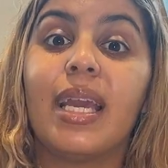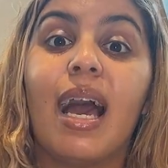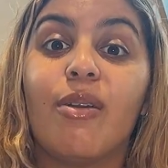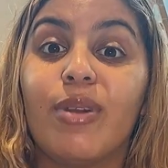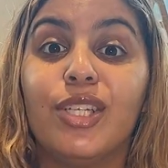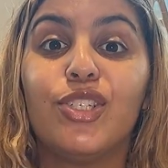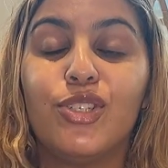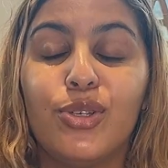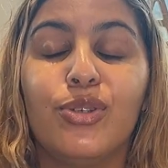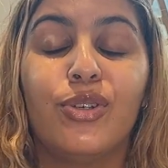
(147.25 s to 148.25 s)
I went
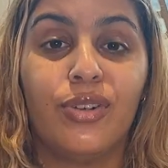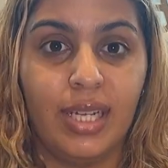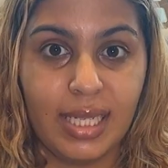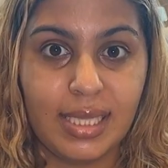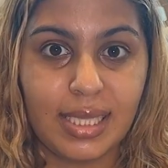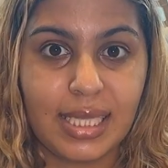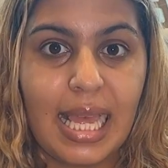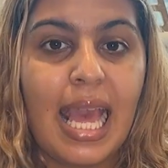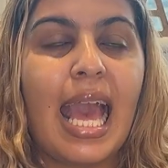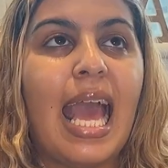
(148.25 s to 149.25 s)
to Greece,
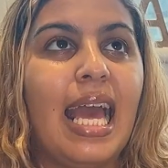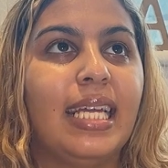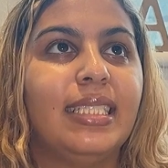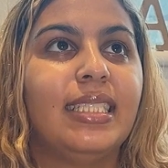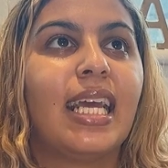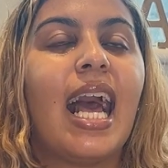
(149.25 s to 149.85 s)
and